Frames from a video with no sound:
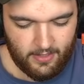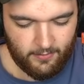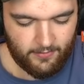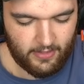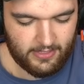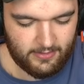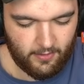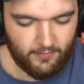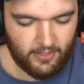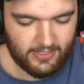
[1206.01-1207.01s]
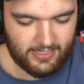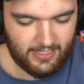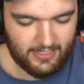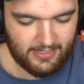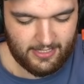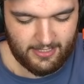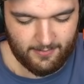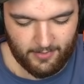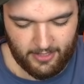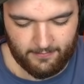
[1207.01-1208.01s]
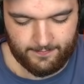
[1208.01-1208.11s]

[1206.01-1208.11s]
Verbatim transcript: We've already we've already seen this, but